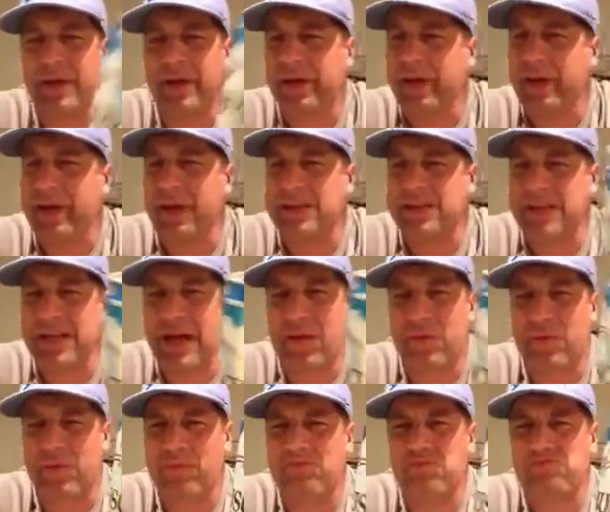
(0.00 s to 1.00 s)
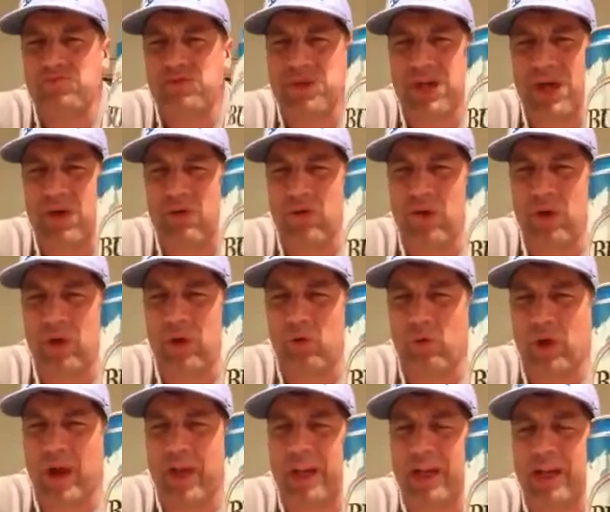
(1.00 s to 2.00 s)
again, it's not really
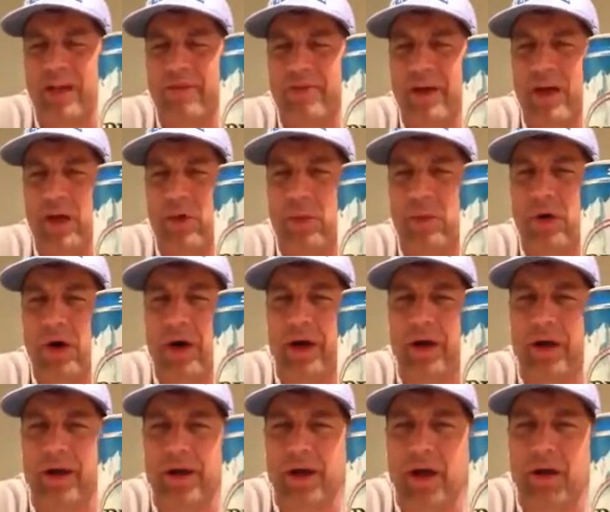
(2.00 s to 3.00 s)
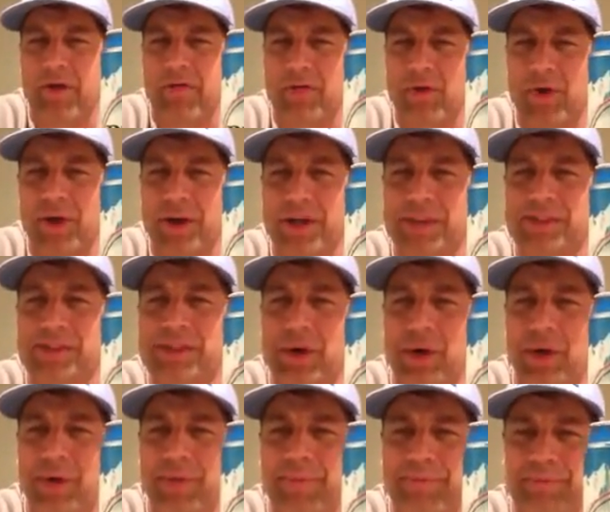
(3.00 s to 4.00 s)
readily available out here in California,
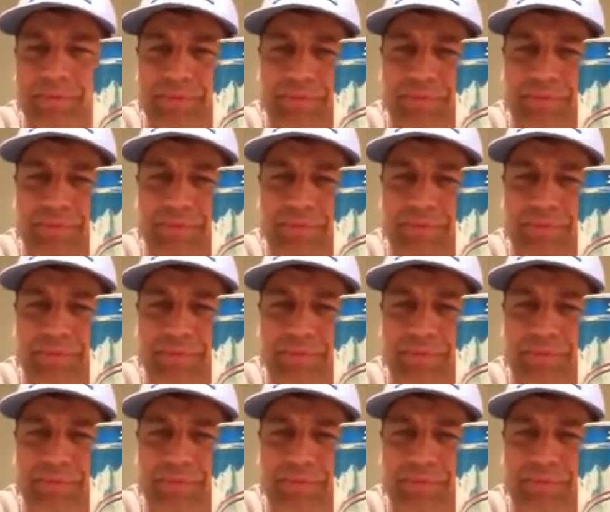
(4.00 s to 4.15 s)
so